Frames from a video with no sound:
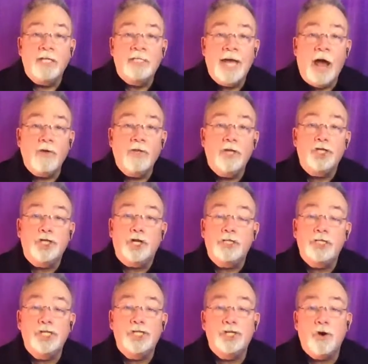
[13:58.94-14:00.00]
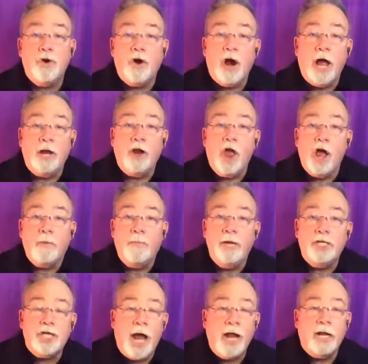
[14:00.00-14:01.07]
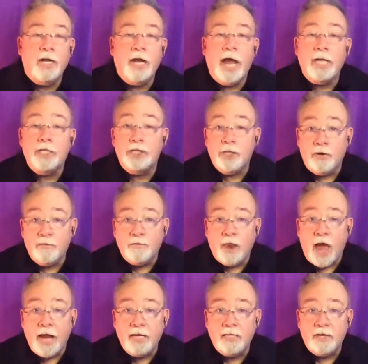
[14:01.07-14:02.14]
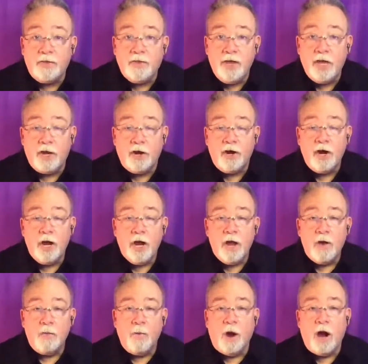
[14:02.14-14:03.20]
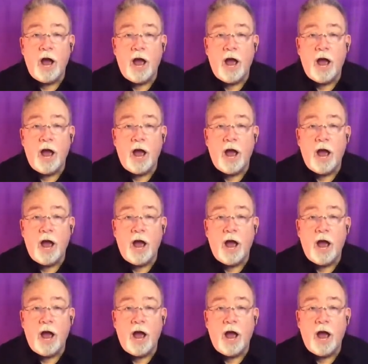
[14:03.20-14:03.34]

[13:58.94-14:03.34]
down the Jersey Shore on Long Beach Island at Surflight Theater, where